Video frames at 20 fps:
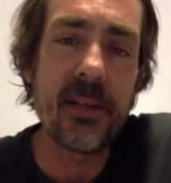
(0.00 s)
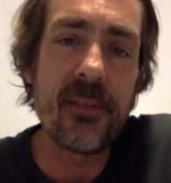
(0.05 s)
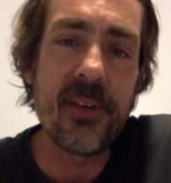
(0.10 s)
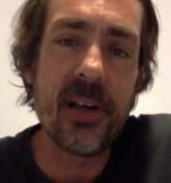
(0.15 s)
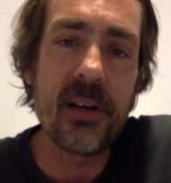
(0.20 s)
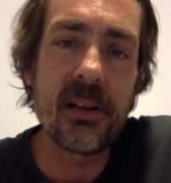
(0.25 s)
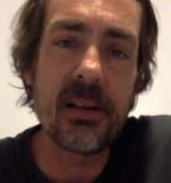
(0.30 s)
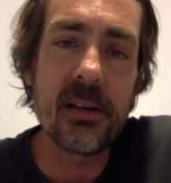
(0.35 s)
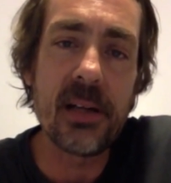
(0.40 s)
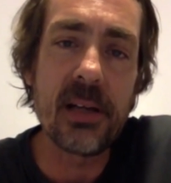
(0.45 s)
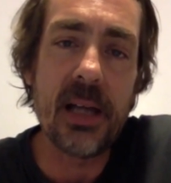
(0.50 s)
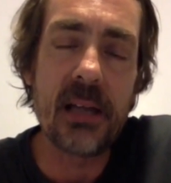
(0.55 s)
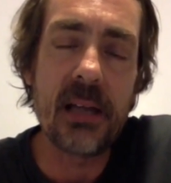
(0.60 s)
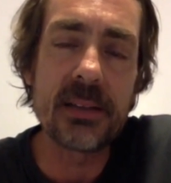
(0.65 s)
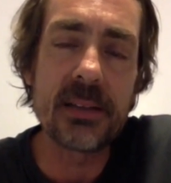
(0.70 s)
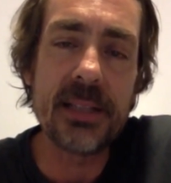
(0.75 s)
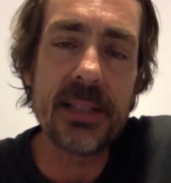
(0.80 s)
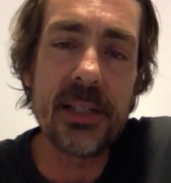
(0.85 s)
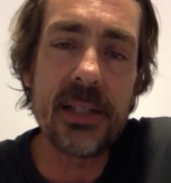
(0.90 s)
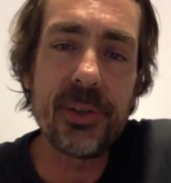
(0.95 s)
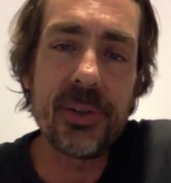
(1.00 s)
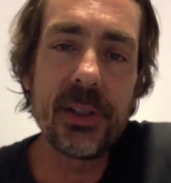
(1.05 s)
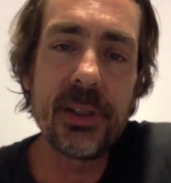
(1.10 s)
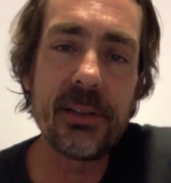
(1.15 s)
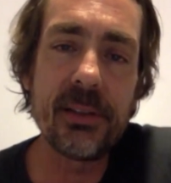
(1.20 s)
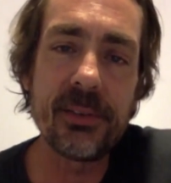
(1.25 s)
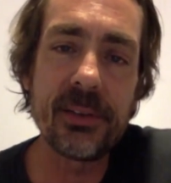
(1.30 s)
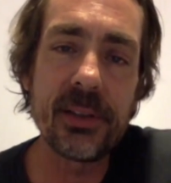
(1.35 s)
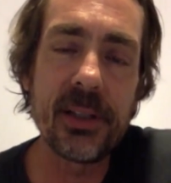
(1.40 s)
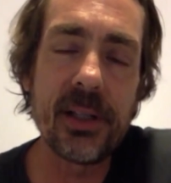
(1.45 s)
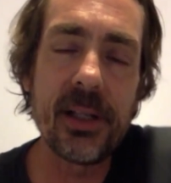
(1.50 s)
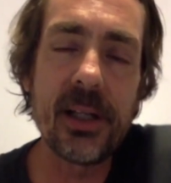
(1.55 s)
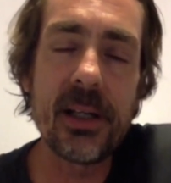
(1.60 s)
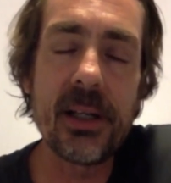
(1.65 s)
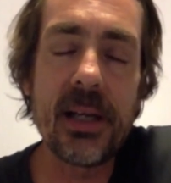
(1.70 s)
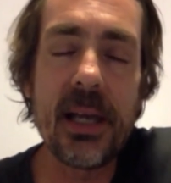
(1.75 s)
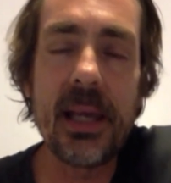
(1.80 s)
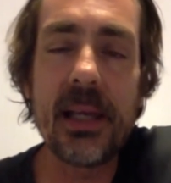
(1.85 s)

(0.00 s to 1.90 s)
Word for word: to Val Alexandria uh,